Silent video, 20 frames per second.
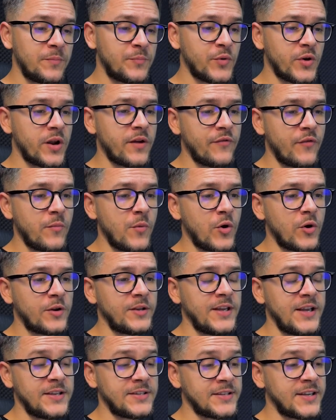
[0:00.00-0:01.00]
a product from
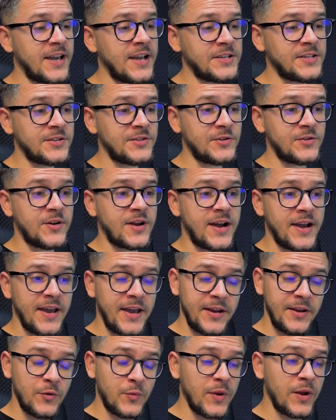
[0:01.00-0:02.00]
AutoDS catches your eye
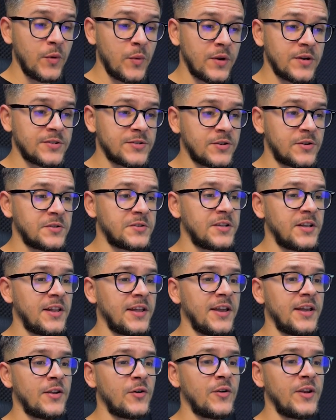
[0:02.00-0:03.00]
and you really want to start
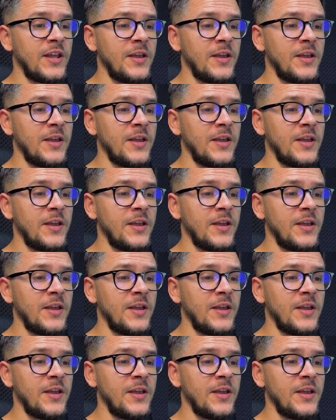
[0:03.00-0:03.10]
selling it on